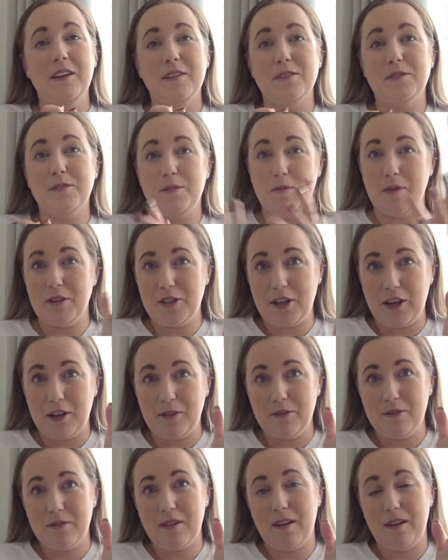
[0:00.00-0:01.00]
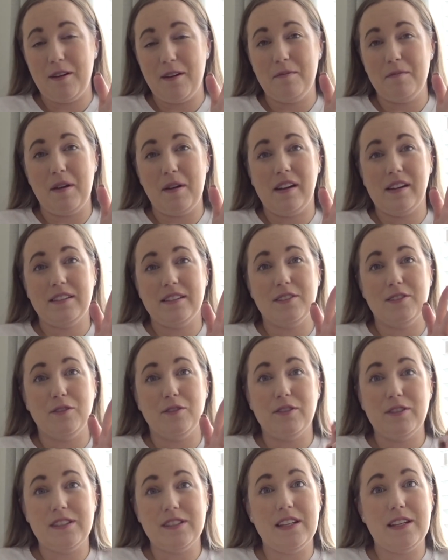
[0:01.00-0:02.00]
to my channel, and
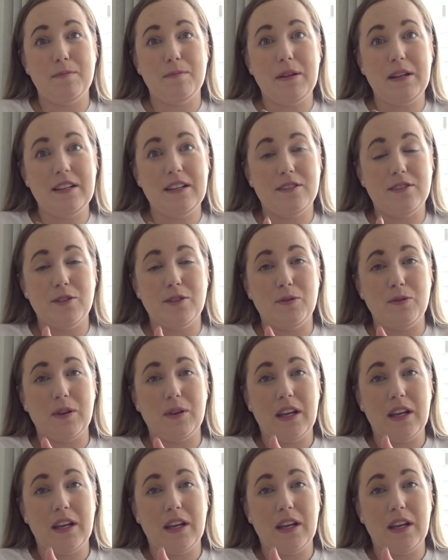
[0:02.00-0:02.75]
obviously please do